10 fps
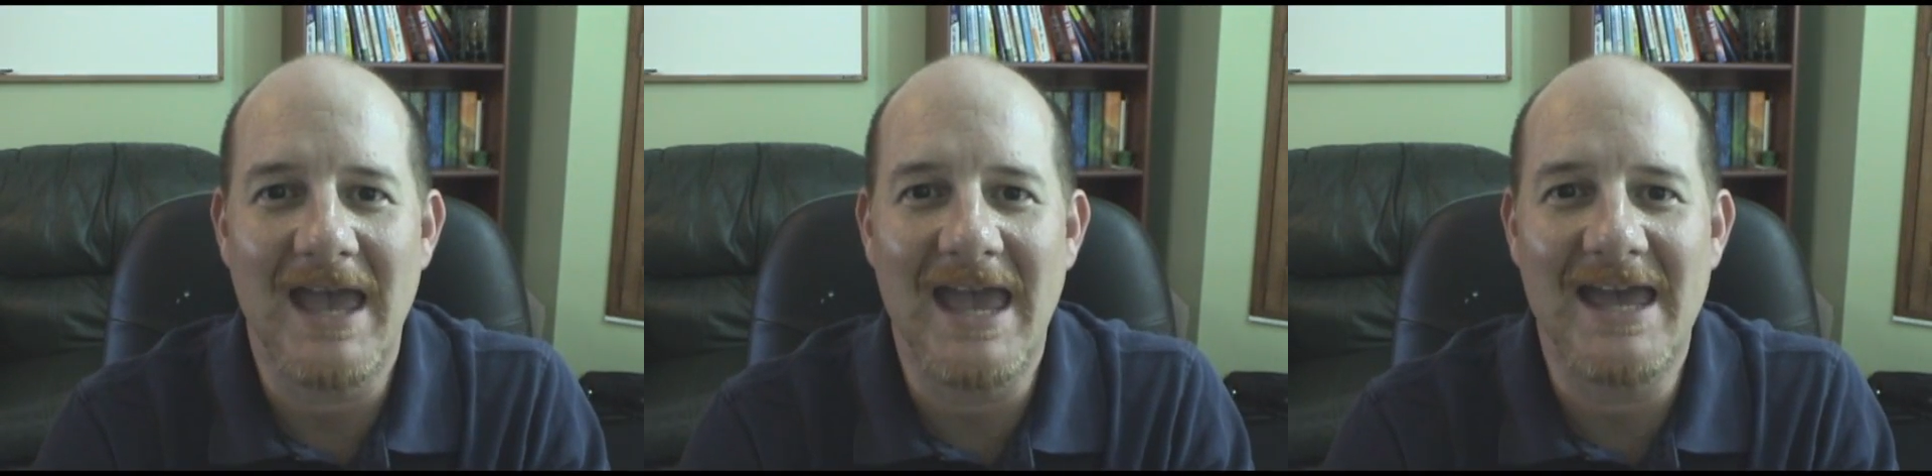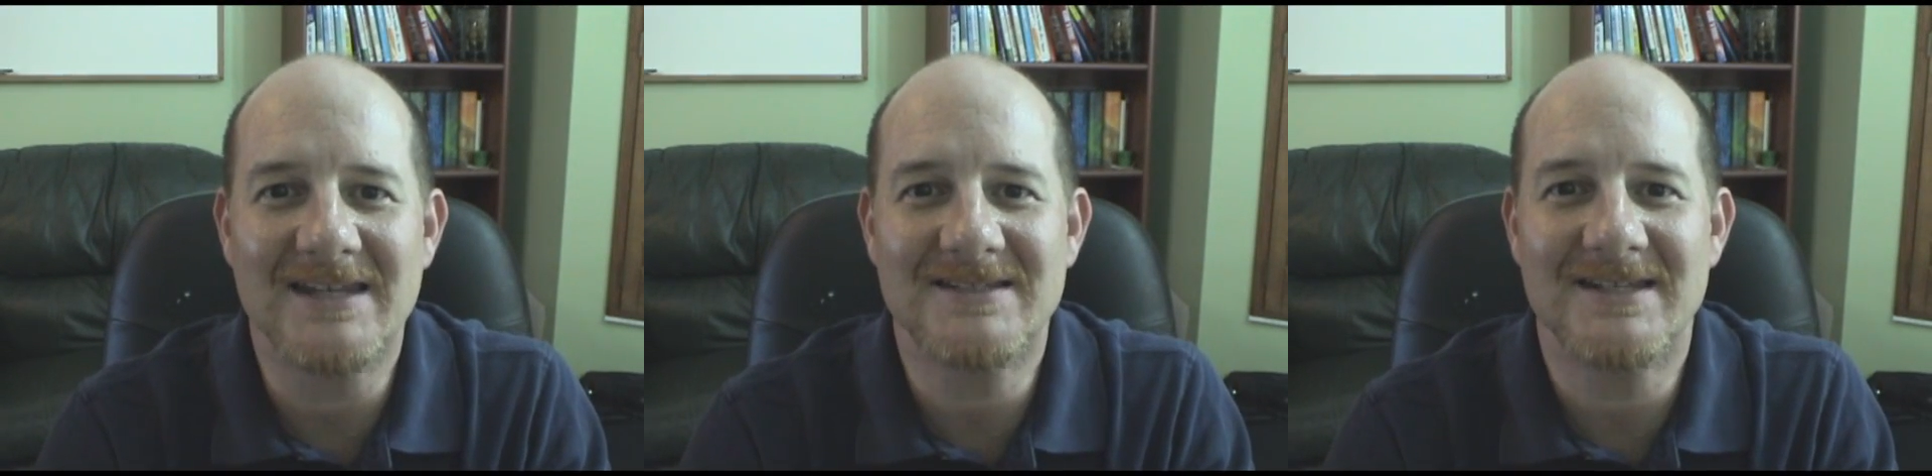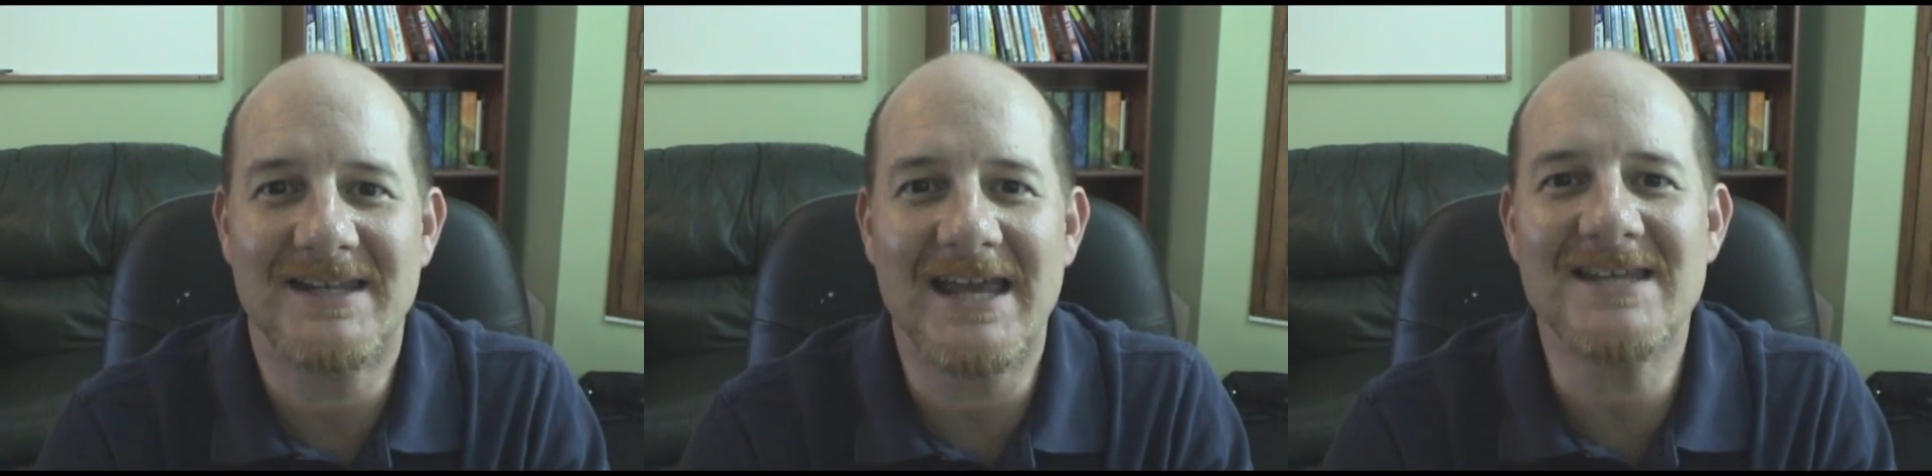and
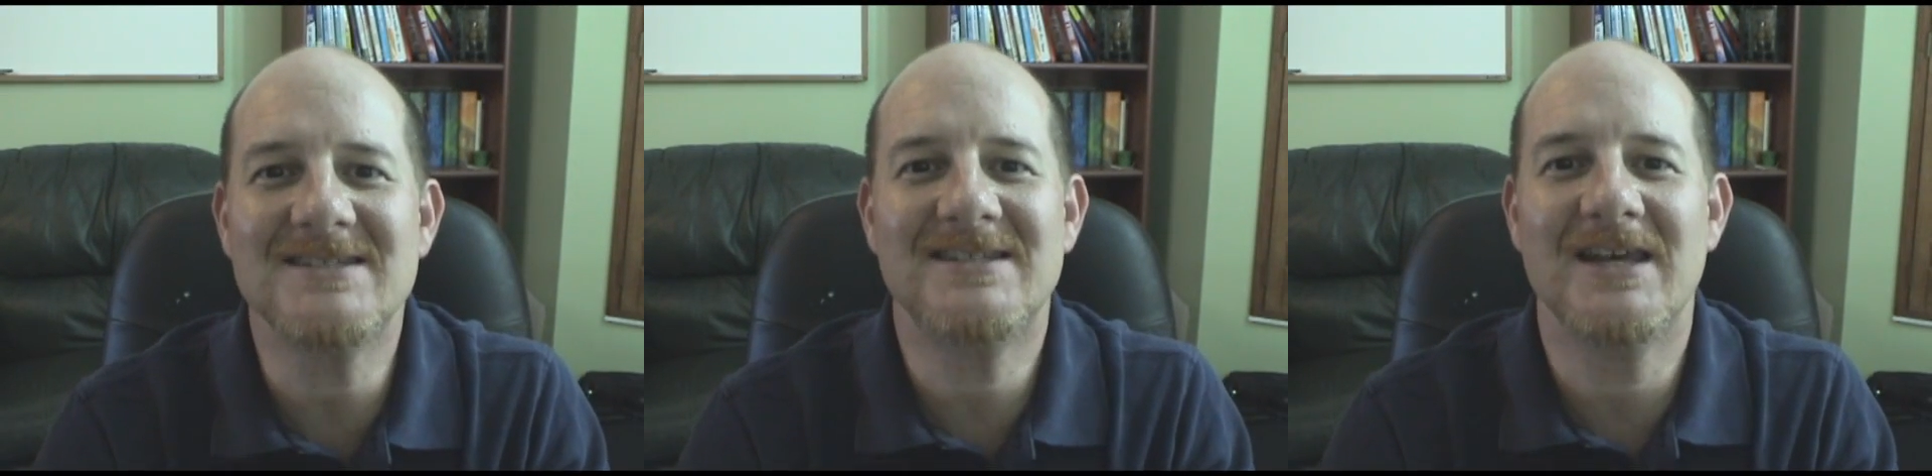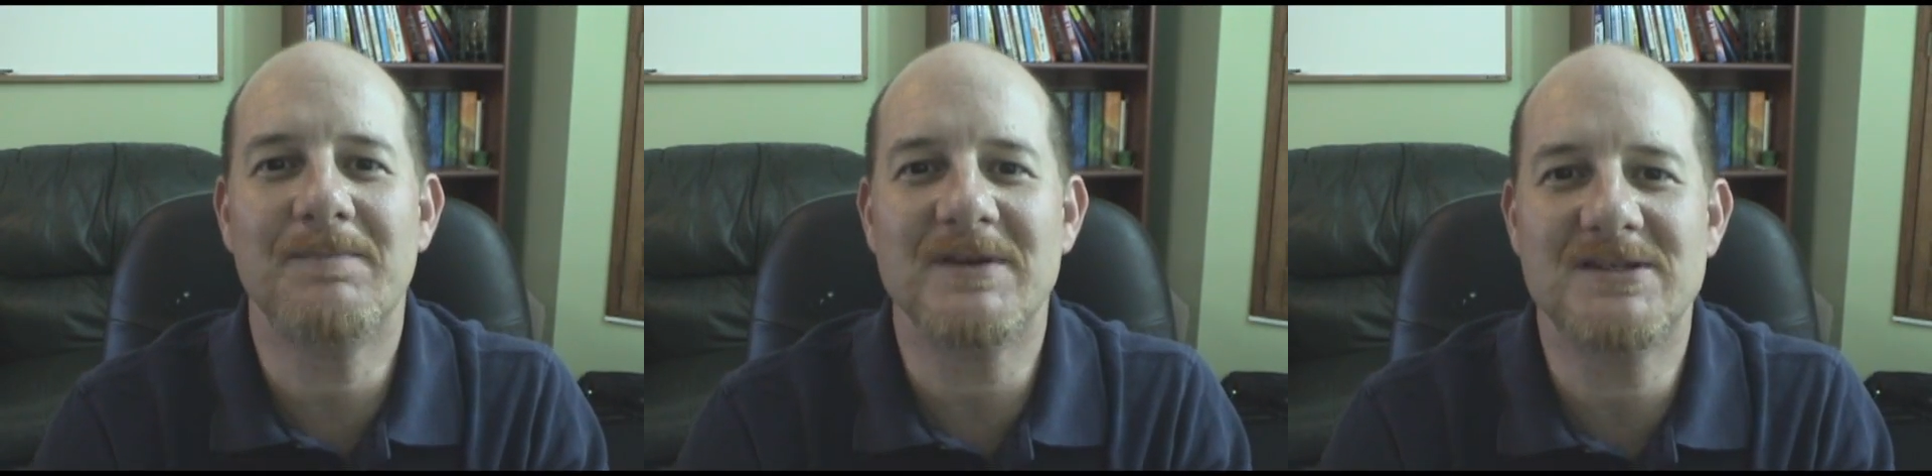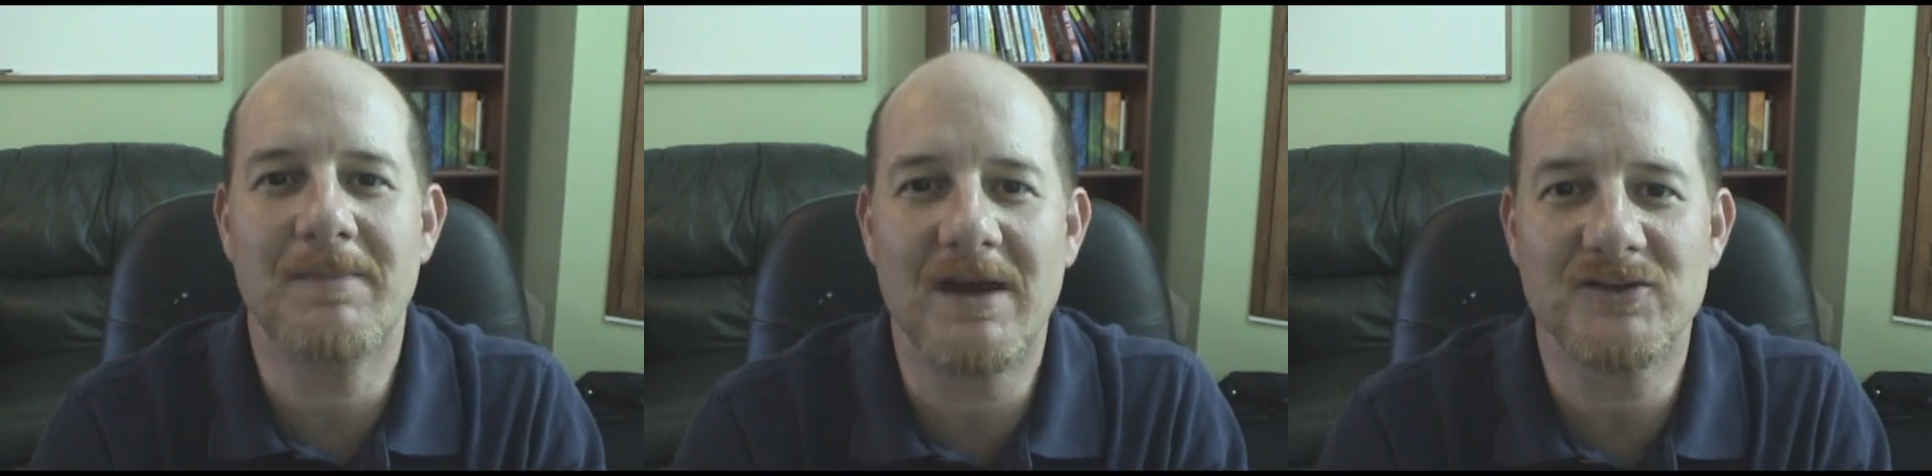today's tip
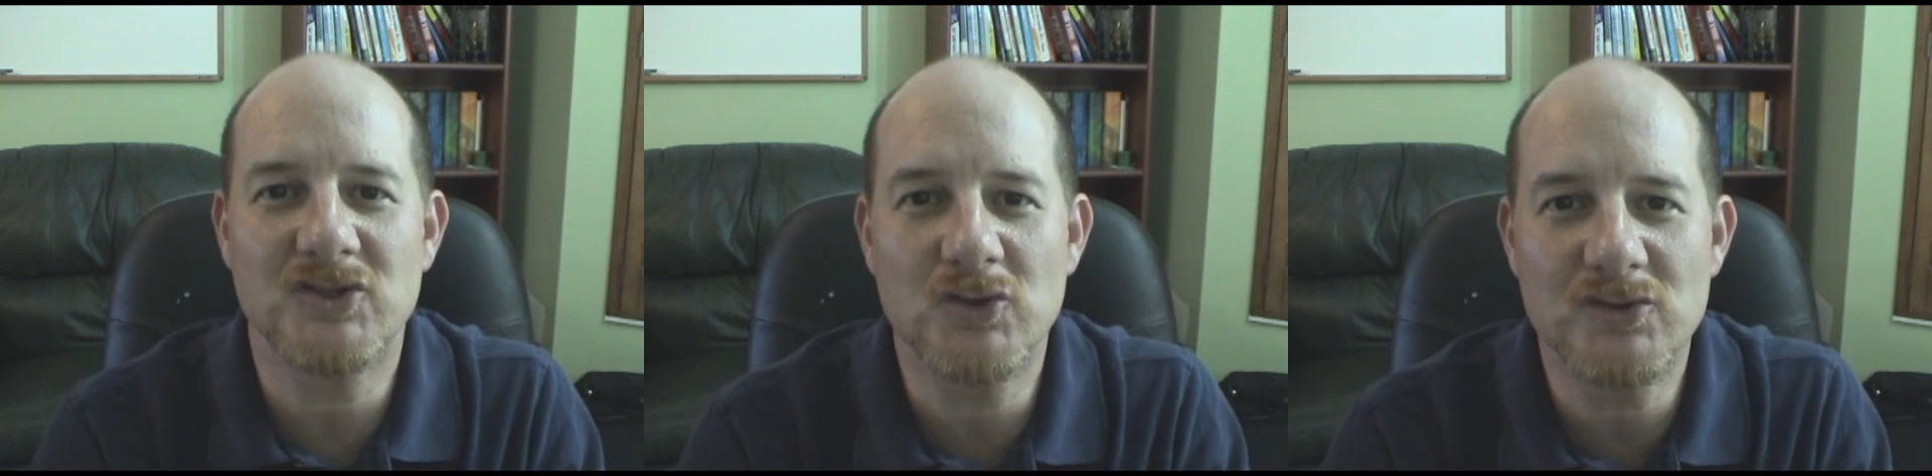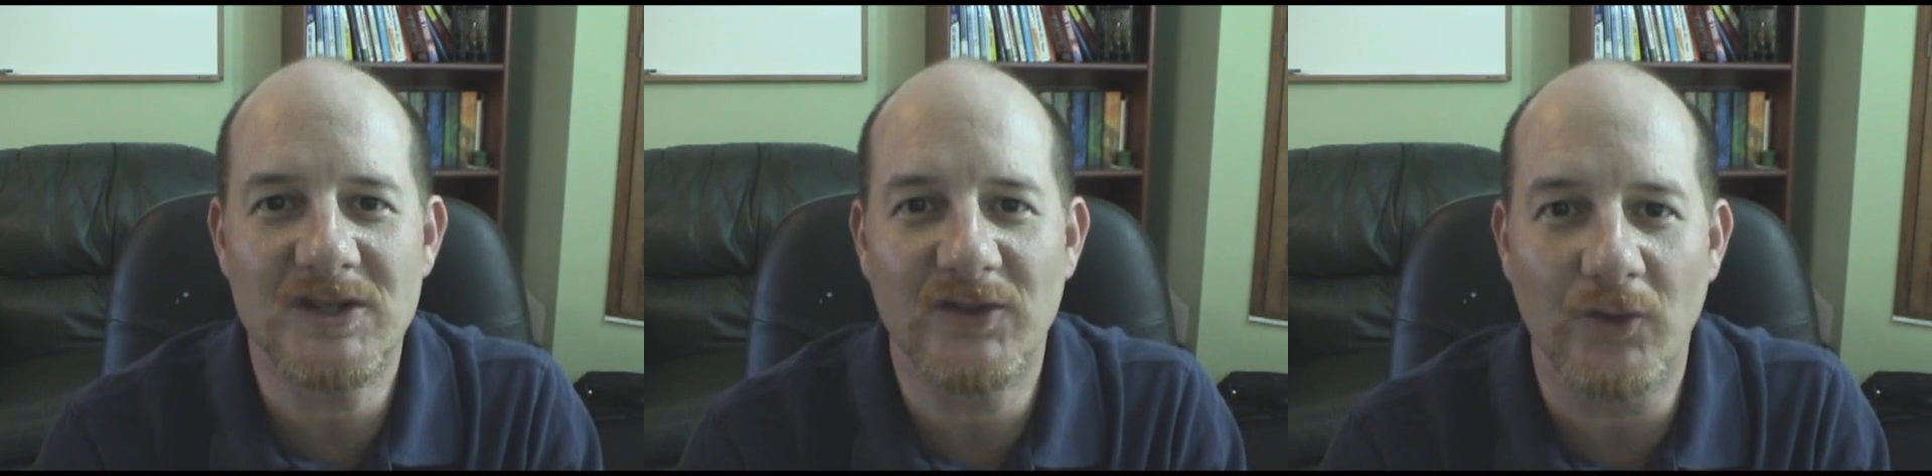is about choosing